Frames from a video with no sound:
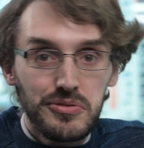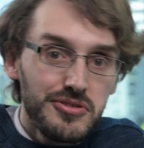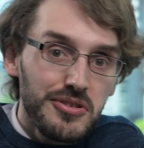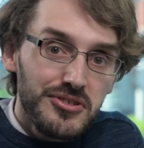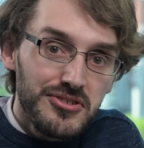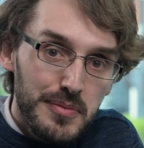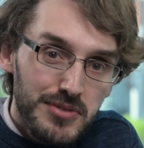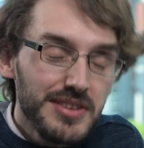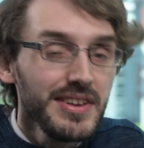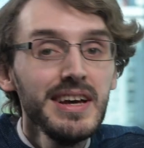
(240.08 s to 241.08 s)
your chosen
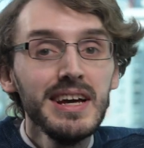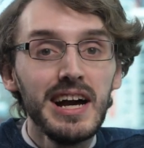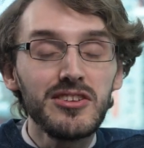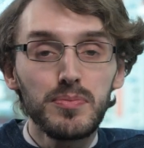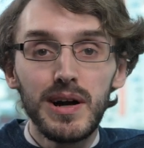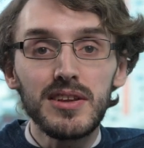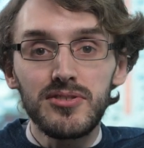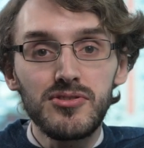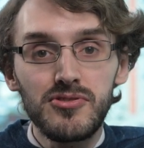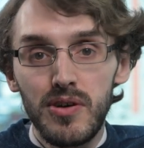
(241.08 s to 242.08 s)
subject, as well as
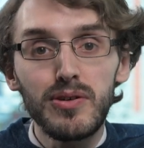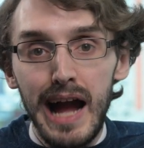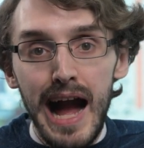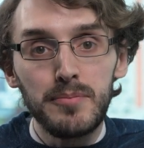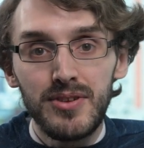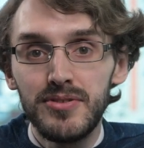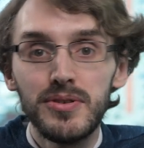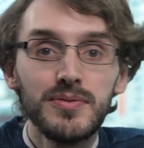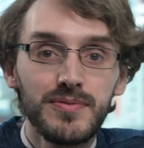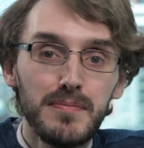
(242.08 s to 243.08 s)
a strong
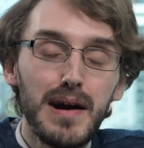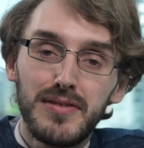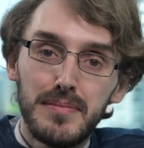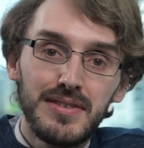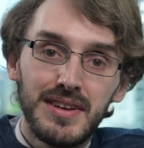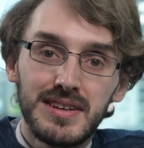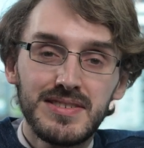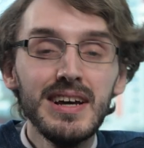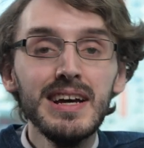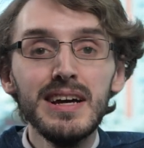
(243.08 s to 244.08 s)
aptitude for mathematics.
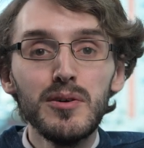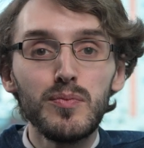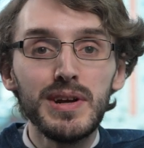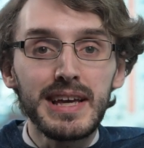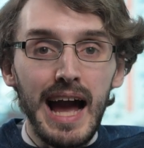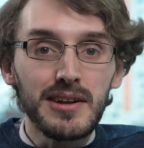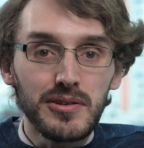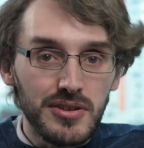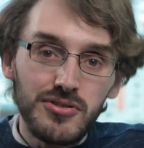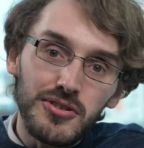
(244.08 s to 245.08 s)
We
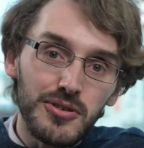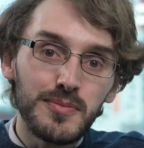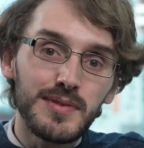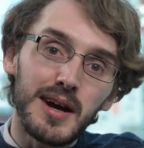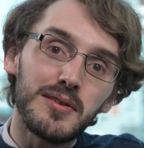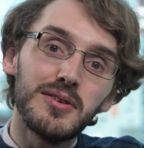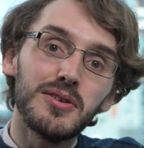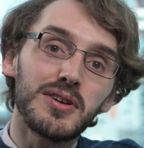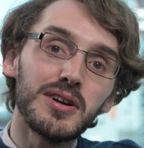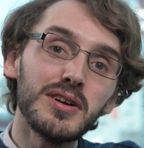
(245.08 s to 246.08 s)
cannot assume that
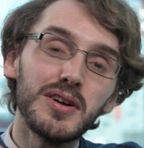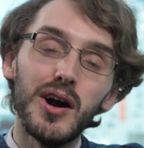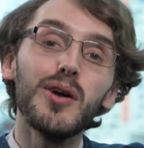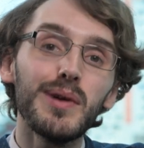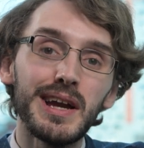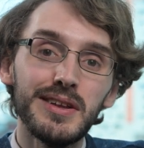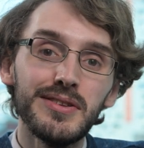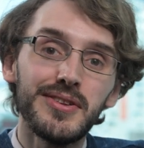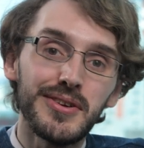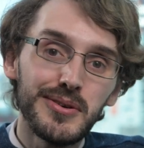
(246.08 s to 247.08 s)
you can go
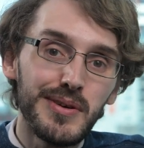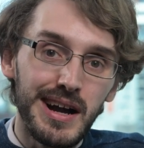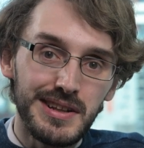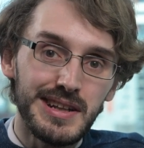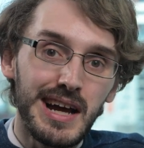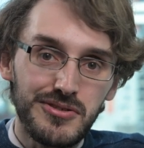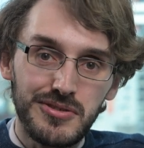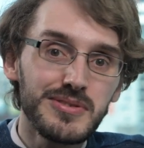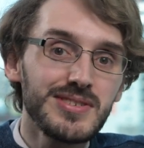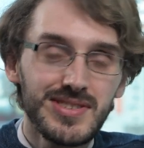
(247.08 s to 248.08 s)
into a
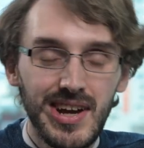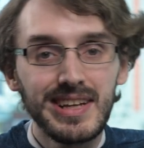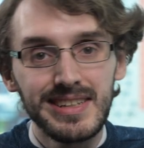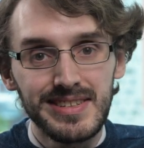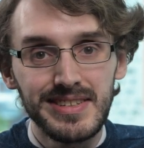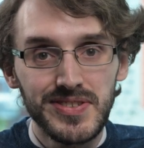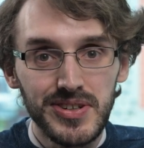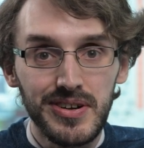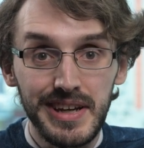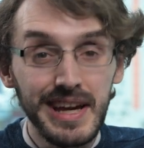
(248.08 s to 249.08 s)
natural sciences
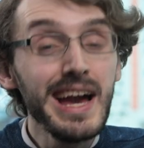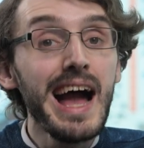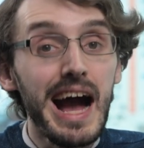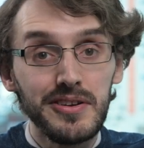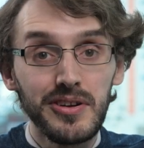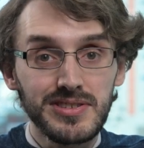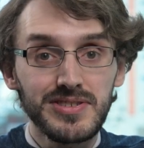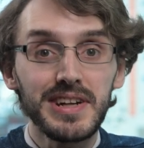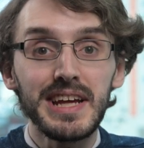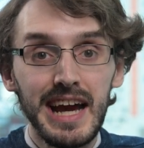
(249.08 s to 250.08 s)
degree and not
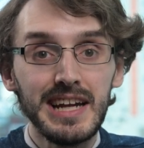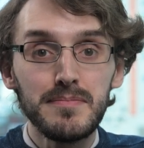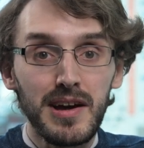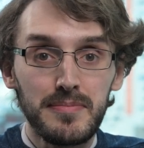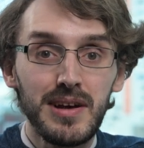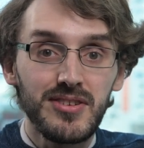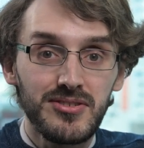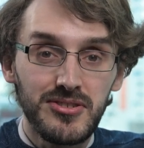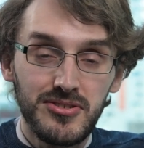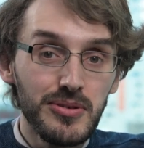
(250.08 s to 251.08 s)
study any
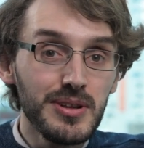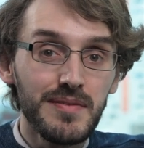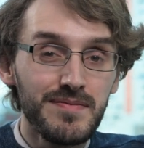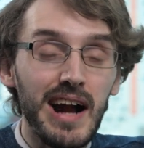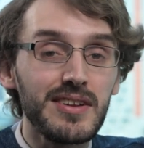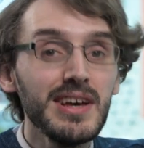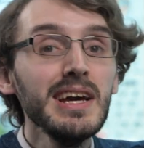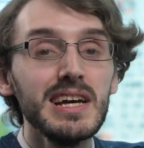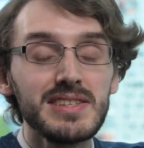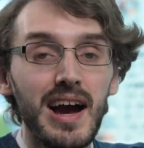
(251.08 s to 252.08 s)
mathematics at all. In fact, it's